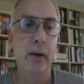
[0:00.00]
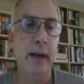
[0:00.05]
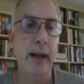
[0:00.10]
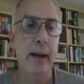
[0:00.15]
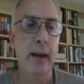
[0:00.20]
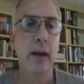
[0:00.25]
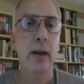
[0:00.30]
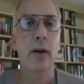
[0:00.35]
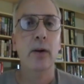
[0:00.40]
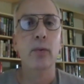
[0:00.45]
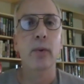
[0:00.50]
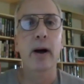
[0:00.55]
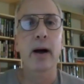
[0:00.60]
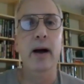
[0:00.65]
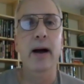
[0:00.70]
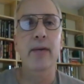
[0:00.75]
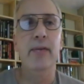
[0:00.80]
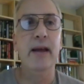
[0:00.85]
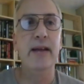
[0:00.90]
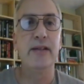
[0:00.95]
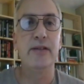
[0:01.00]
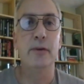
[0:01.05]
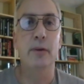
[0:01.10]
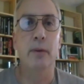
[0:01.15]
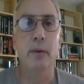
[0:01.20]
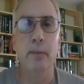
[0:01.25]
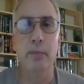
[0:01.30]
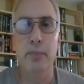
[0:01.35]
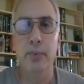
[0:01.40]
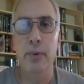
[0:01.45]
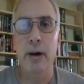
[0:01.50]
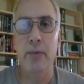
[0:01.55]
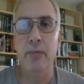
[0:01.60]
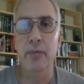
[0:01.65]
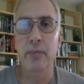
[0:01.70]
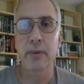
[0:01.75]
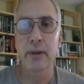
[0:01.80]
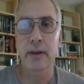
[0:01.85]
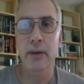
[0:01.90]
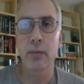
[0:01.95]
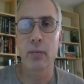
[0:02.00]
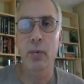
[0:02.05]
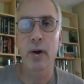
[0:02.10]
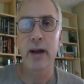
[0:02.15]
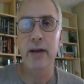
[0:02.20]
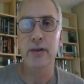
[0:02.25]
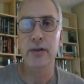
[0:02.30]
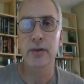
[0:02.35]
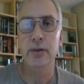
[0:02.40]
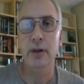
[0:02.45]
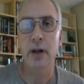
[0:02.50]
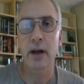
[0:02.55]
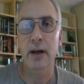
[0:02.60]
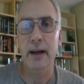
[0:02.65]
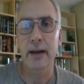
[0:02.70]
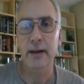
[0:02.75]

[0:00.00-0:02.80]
okay, well, that's probably way too long.